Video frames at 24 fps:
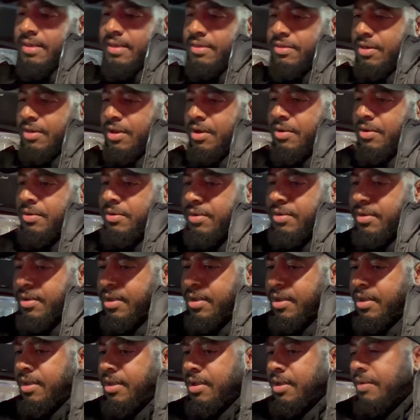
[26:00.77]
so
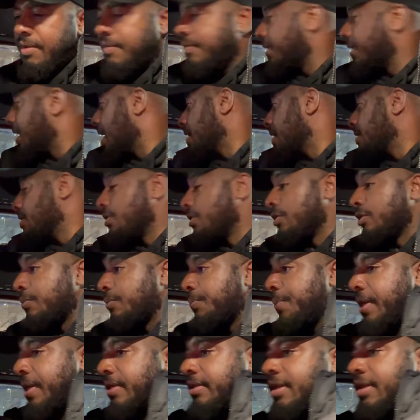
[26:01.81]
we got those
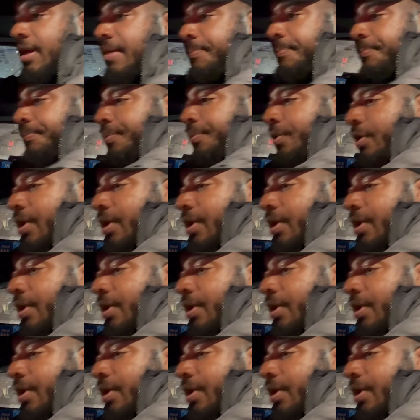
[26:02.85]
picked up. Put